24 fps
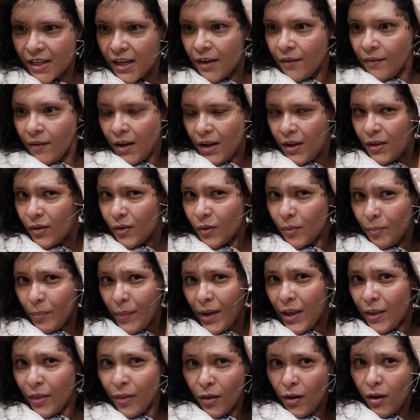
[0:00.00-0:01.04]
have other
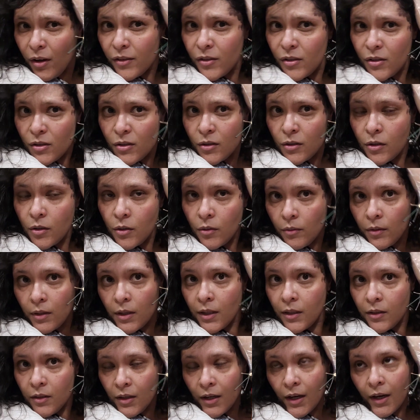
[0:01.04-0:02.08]
methods to do
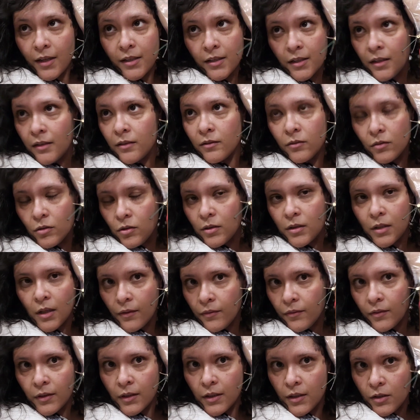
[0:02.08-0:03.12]
it, you guys can
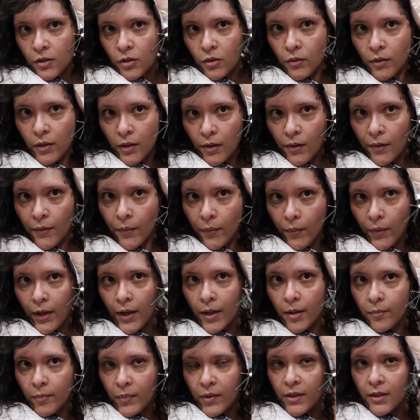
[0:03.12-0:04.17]
definitely do it your way.
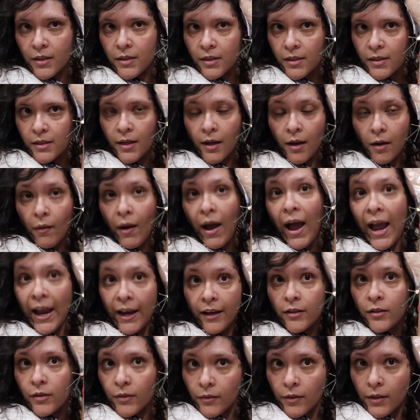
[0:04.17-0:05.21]
But this is how I
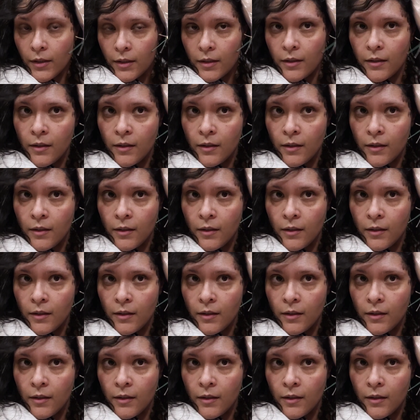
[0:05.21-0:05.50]
do it.